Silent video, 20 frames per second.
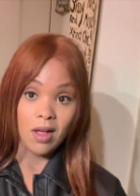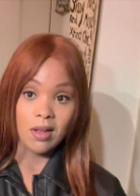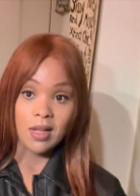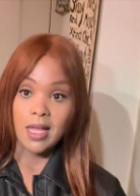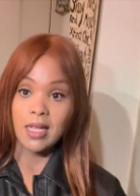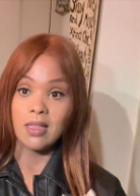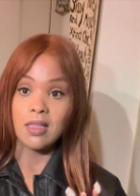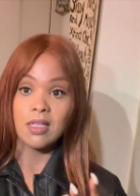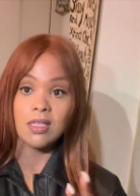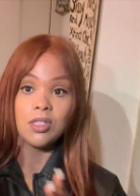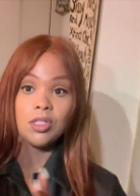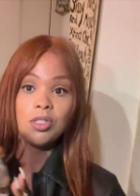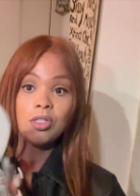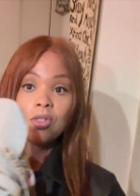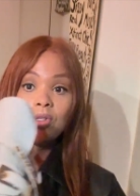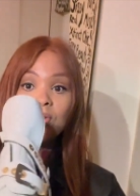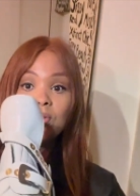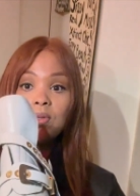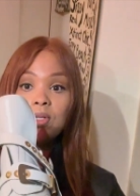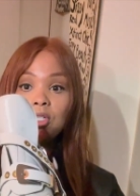Like this
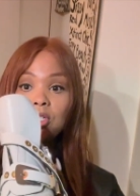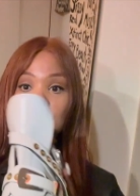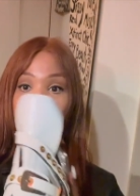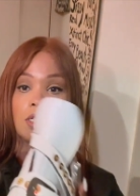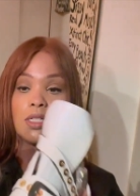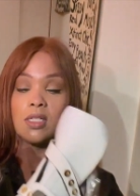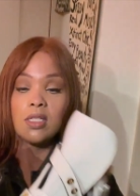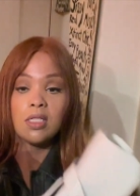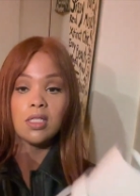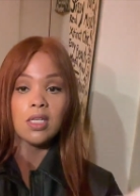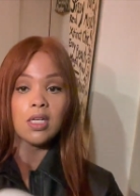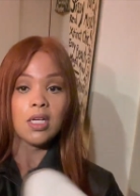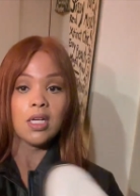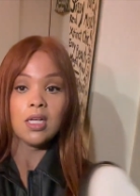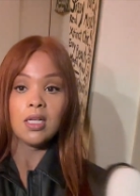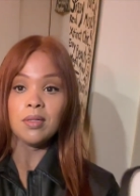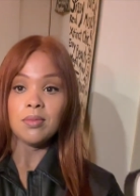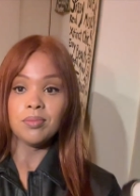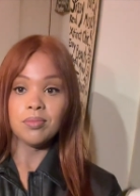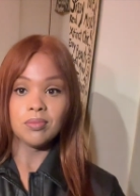shoe is just,
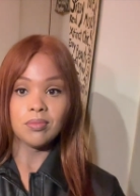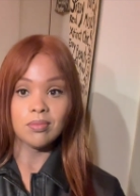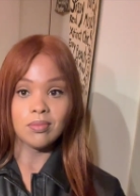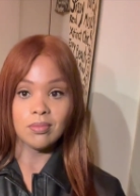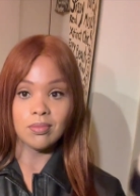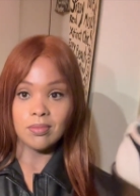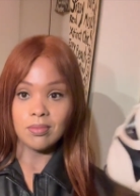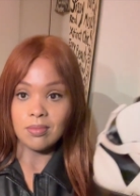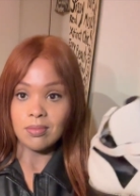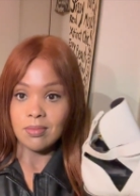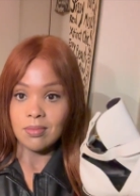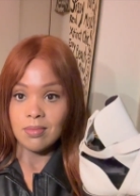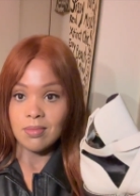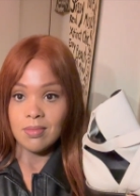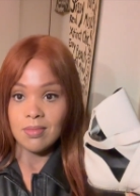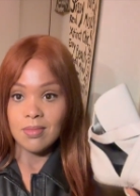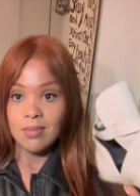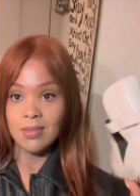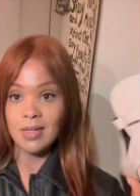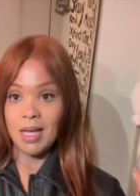
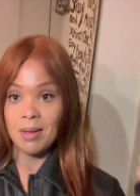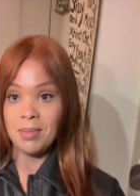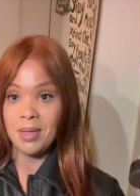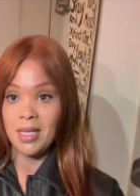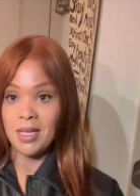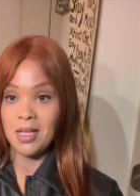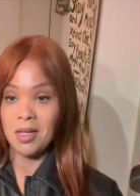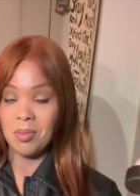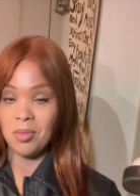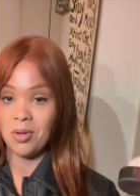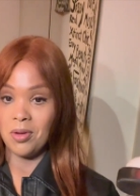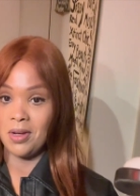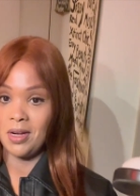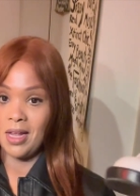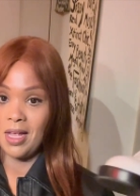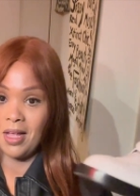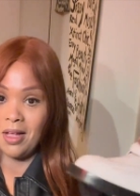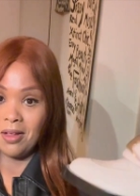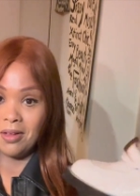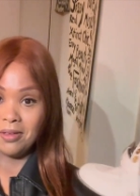I mean, come on
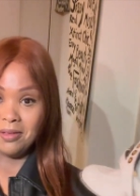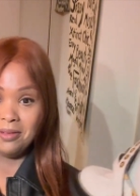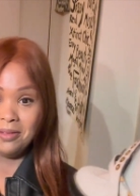now.